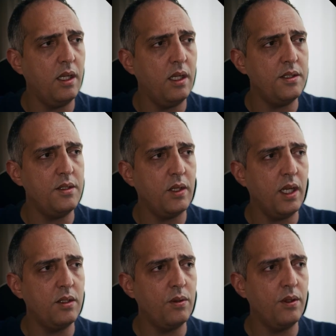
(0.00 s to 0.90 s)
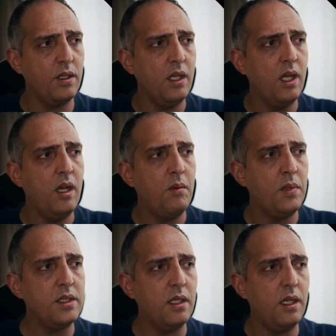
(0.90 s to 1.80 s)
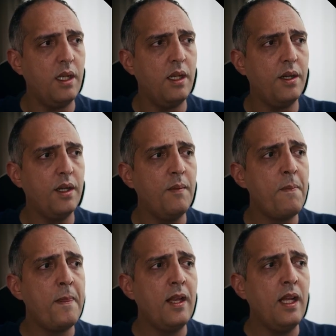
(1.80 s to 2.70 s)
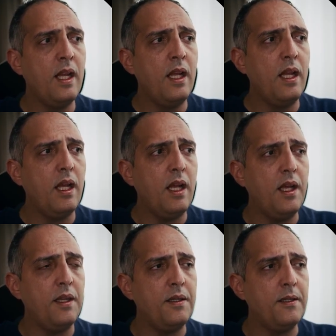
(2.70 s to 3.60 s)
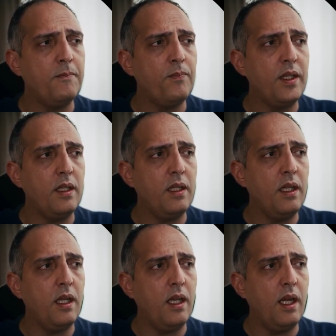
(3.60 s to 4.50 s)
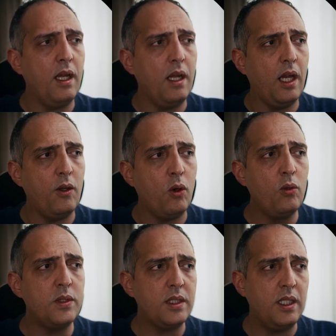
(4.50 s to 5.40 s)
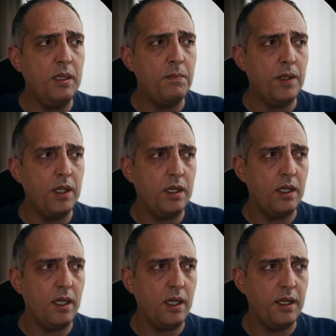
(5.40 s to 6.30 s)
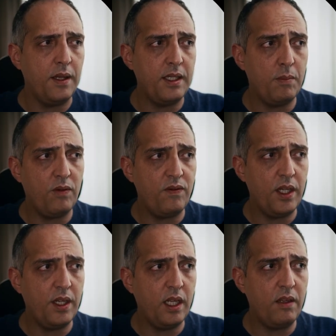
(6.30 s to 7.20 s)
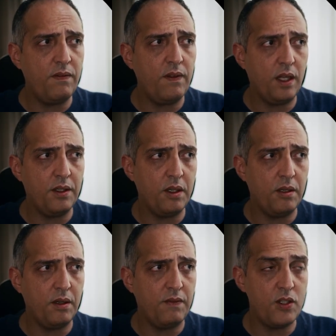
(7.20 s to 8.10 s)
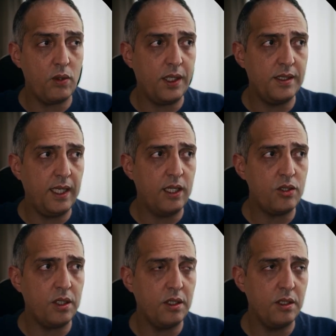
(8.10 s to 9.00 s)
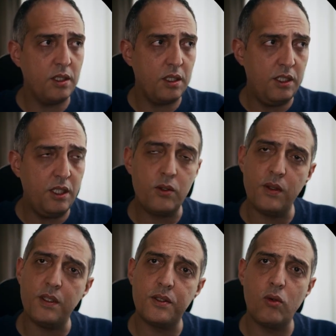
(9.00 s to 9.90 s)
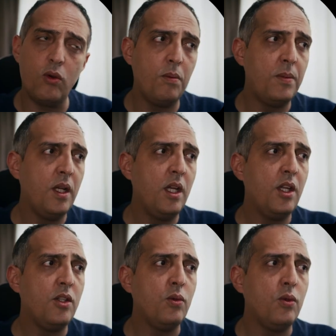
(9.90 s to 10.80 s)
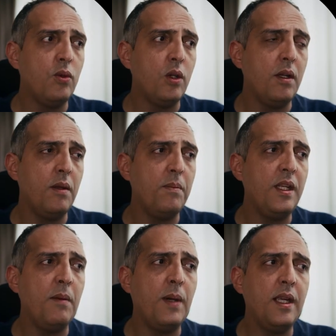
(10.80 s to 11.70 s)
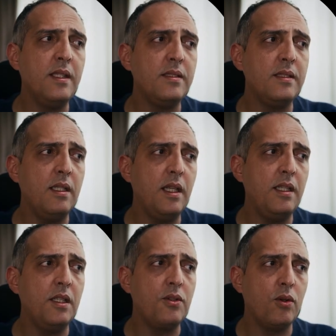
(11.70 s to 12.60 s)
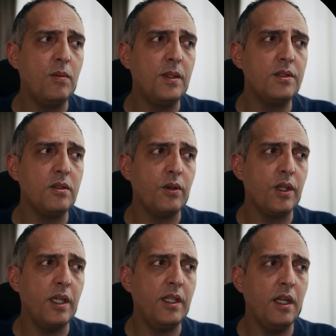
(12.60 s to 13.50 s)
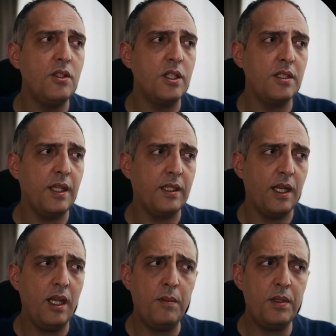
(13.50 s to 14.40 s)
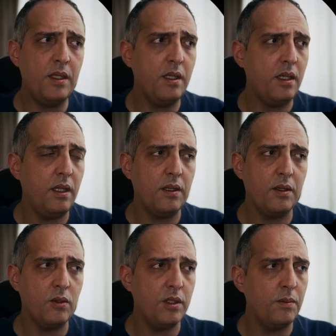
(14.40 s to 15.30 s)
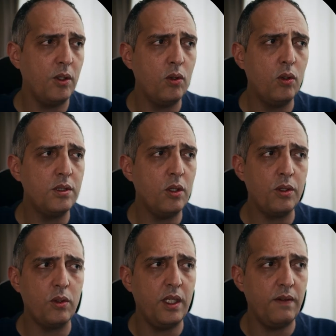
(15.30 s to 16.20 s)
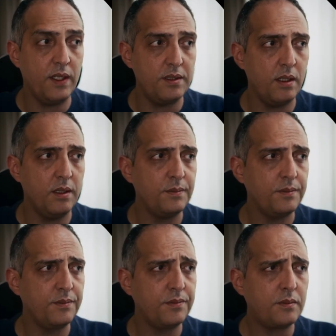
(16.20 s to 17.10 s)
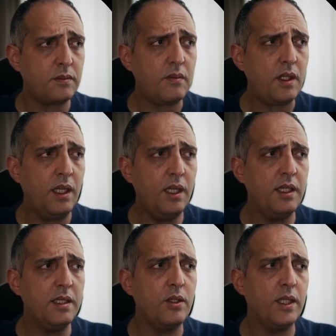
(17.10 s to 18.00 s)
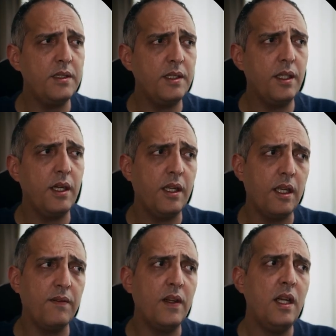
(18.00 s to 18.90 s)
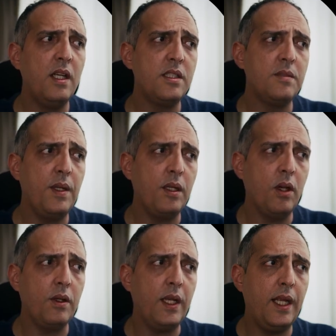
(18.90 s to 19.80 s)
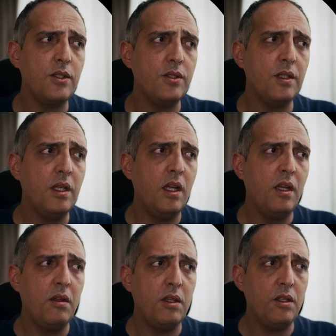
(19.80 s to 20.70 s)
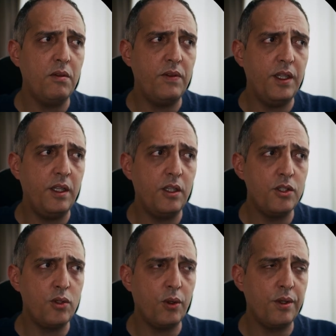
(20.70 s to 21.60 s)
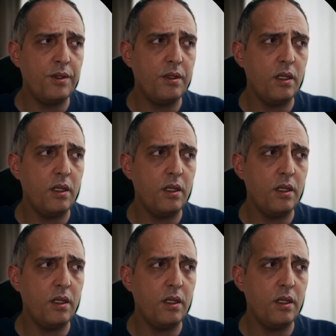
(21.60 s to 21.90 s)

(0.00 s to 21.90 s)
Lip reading: as you can to the muscle layer. And I always keep the tip of my knife under visualization near to the scope to minimize any traumas or any injury that can happen either to the mucosa or to any vessel. And as you can see here, I give spray coagulation, very short